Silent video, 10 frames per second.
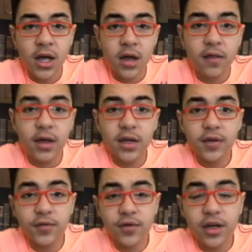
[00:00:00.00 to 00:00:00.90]
they
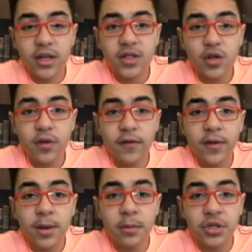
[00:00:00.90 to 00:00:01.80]
saw the
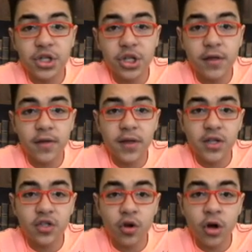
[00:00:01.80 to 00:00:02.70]
female magician that they
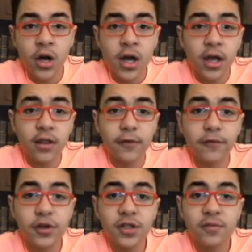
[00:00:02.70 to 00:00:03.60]
saw in the
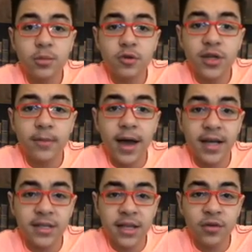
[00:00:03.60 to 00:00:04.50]
first museum
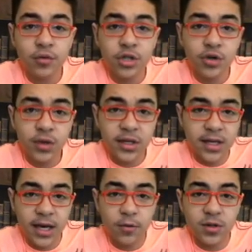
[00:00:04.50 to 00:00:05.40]
accident when Julius
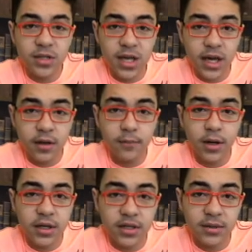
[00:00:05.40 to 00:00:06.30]
Kane was taken
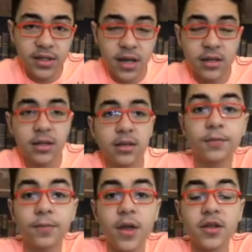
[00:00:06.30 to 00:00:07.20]
by Seth.
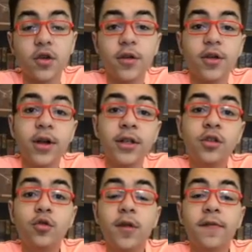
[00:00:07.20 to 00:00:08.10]
So they ran
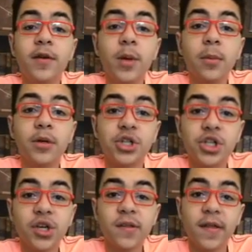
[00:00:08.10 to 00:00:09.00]
into the female
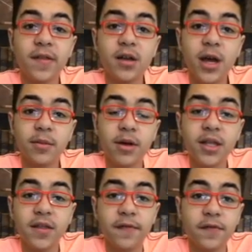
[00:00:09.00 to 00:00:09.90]
magician that they had met in
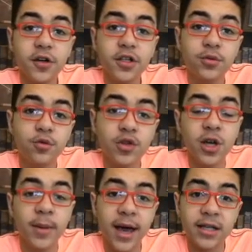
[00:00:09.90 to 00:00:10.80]
the first museum
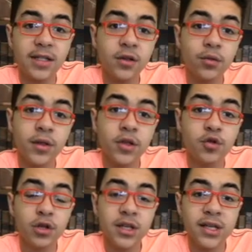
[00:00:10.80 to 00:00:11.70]
accident when
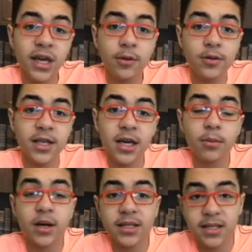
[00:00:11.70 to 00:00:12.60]
Julius Kane was taken by
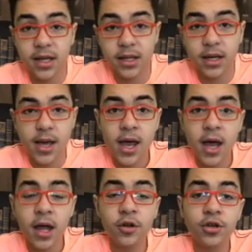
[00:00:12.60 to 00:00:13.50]
Seth,
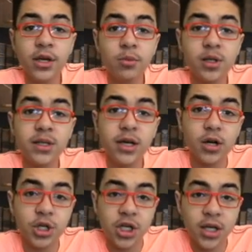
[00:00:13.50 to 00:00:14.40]
and her name was Zia
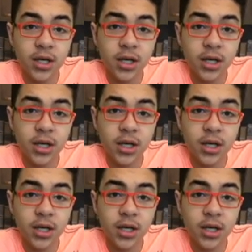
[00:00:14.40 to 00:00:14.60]
Rashid.